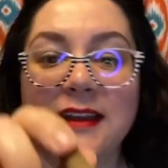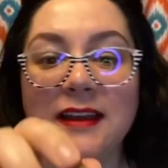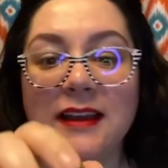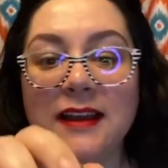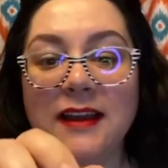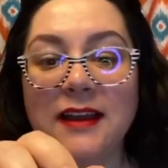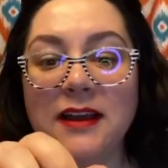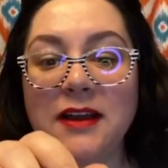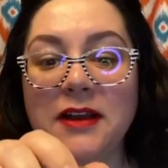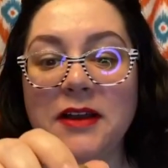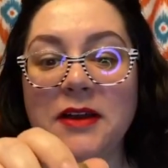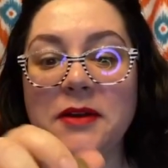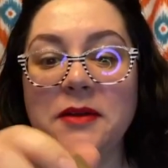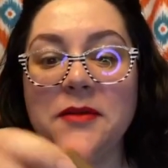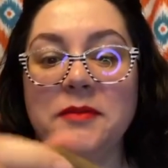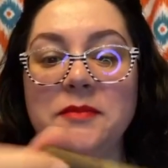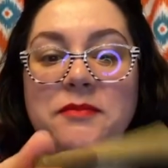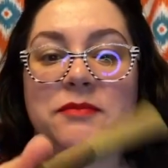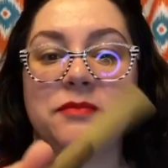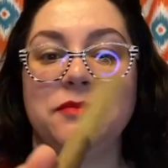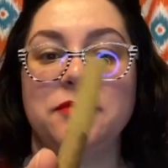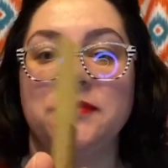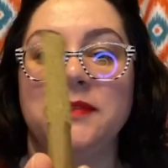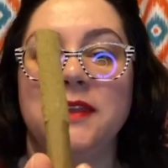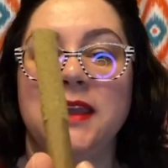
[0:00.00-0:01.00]
And
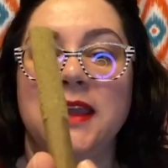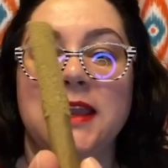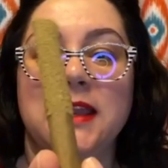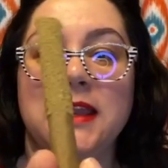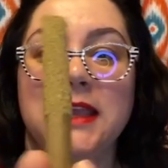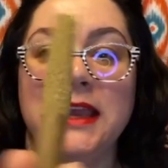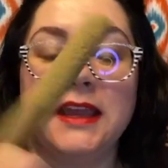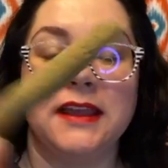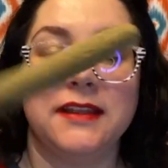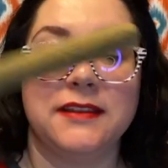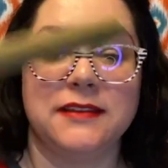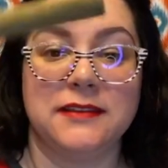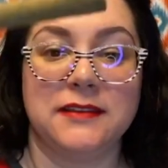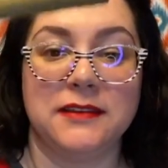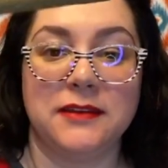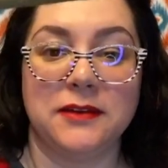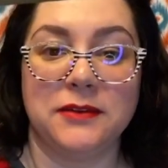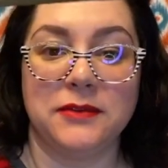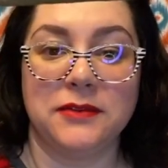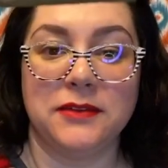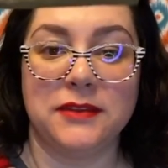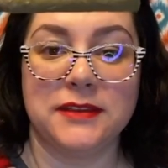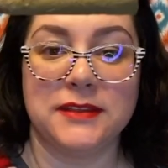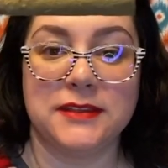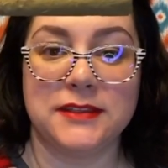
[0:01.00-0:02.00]
yeah, so
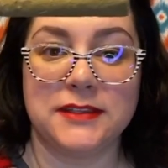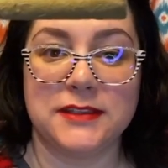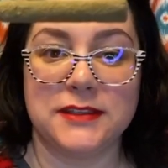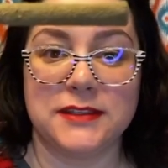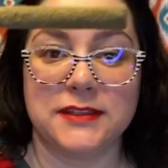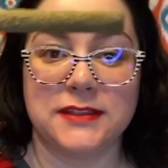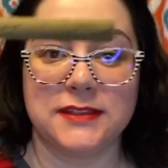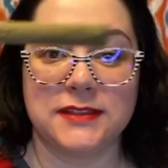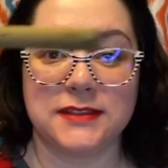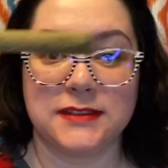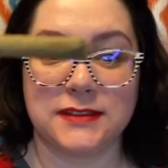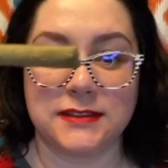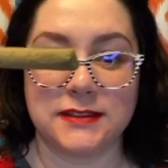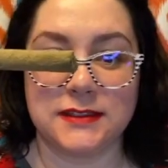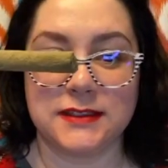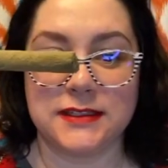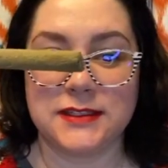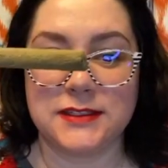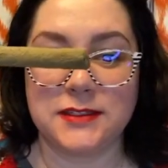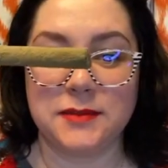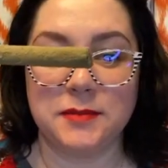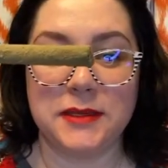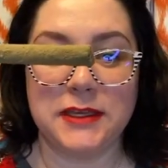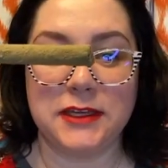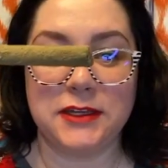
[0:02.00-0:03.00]
this
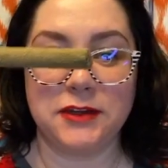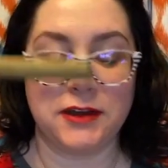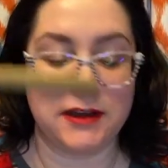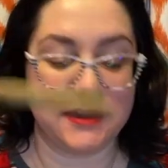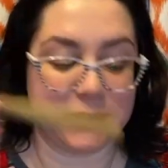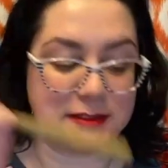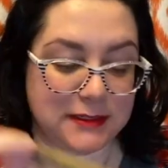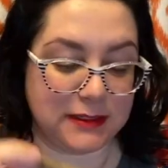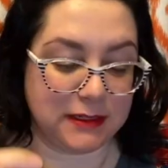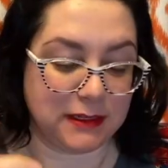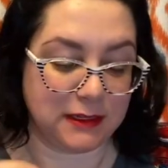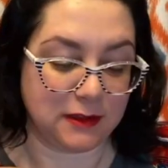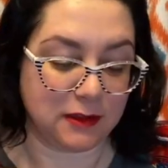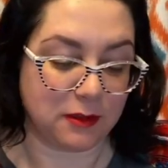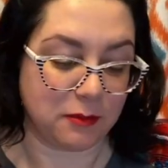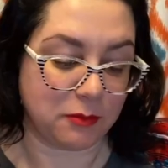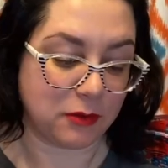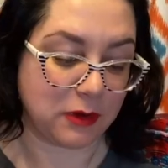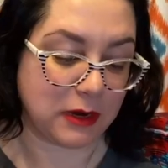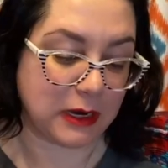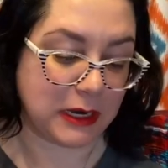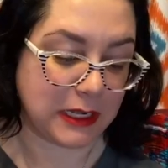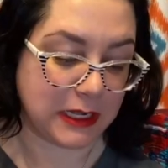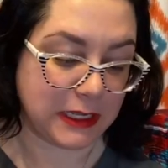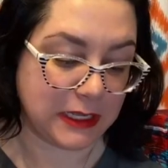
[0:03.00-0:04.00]
will be interesting. I'll
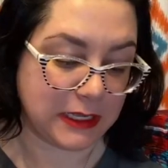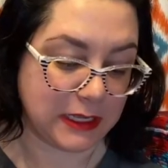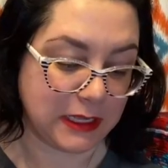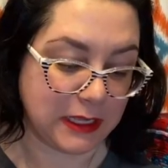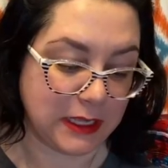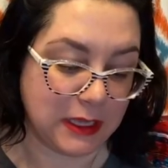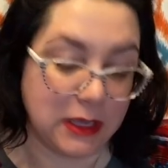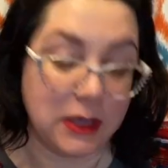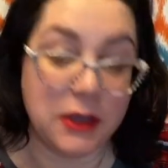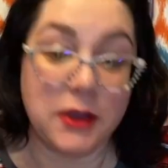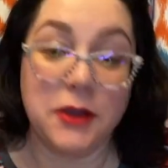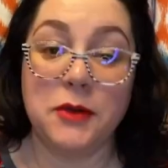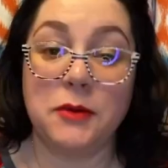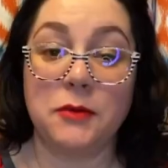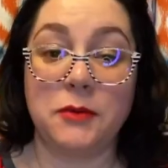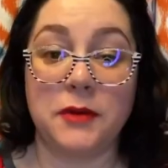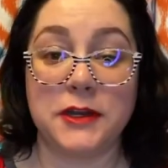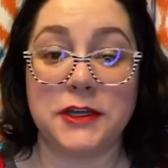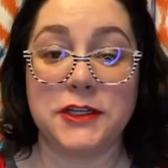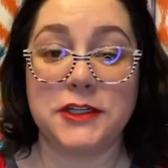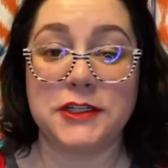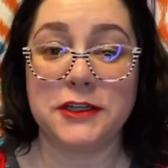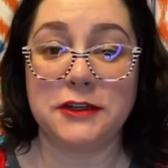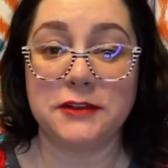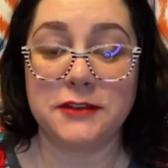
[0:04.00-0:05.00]
probably want to
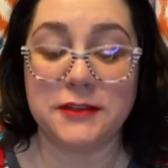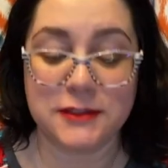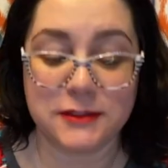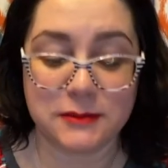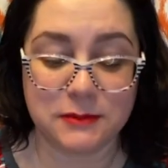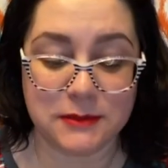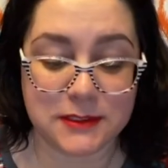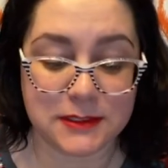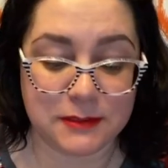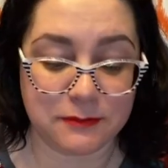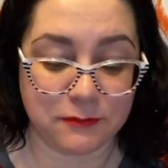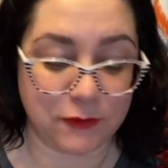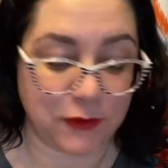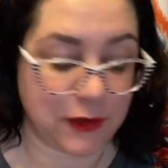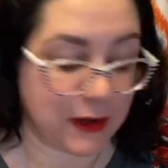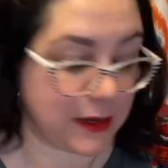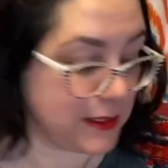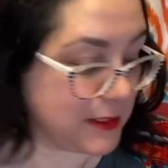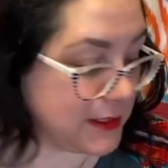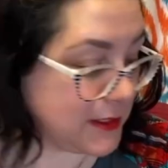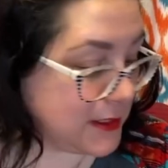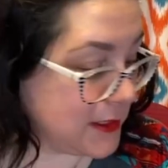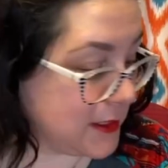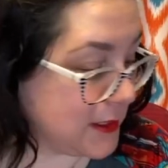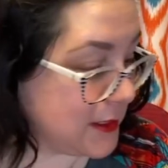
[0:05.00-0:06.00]
share this with some
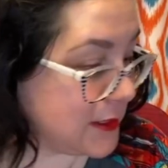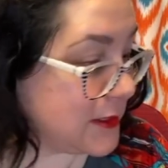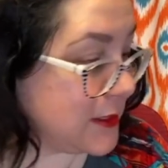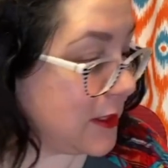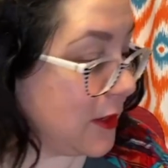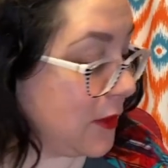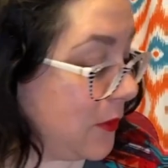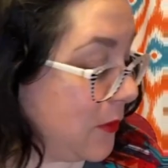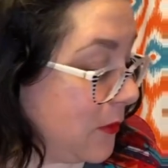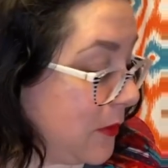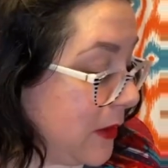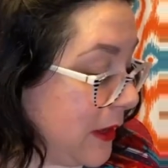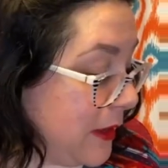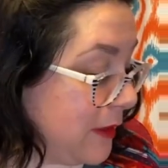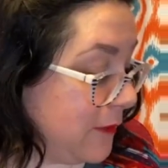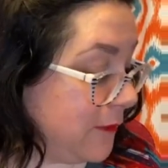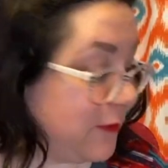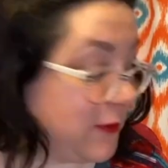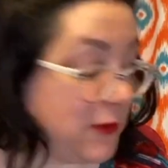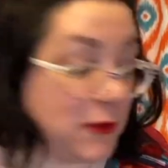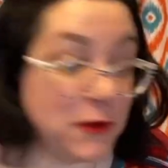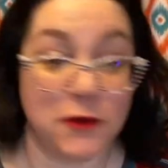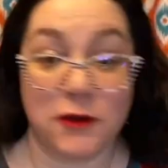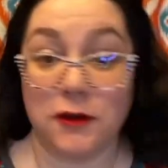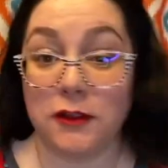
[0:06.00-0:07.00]
friends. So if
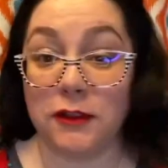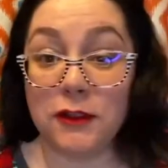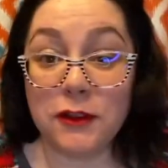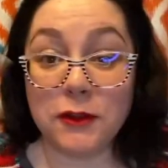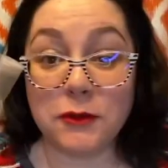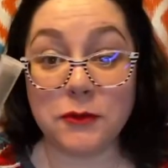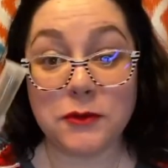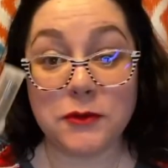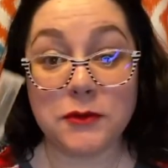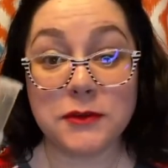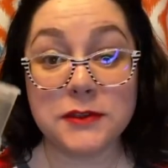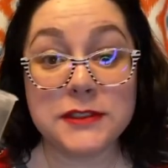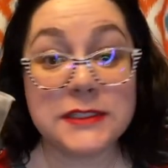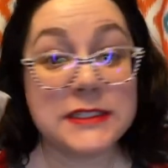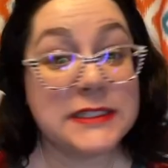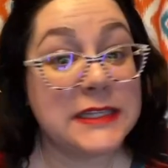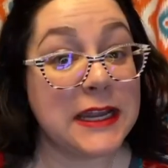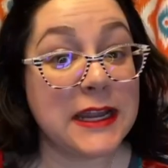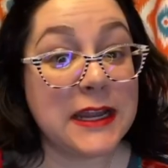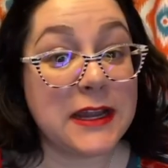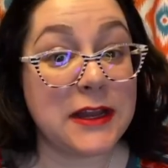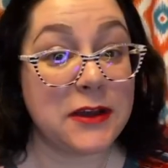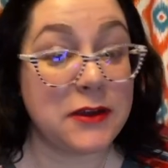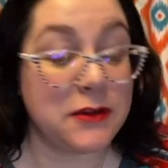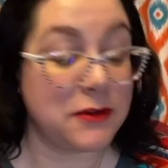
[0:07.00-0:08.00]
you're local to
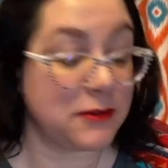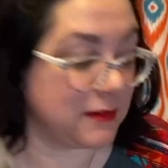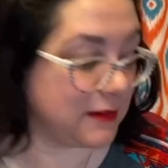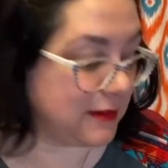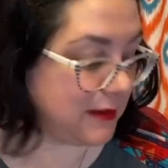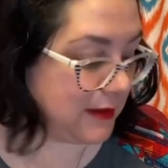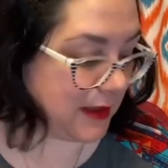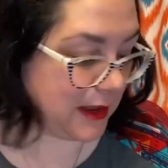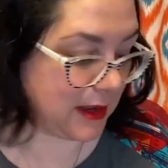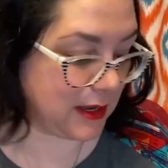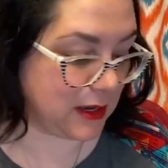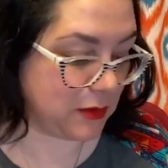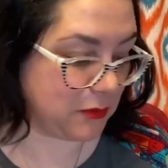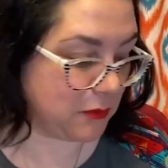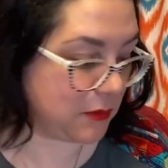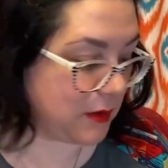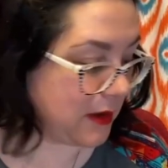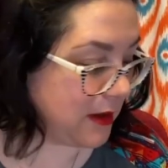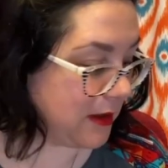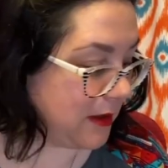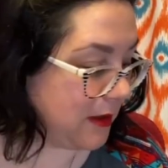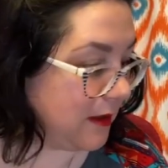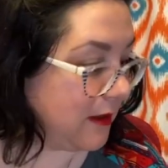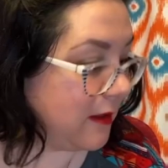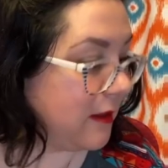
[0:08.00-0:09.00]
town and you
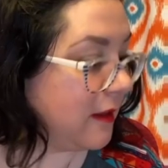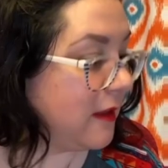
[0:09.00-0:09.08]
want to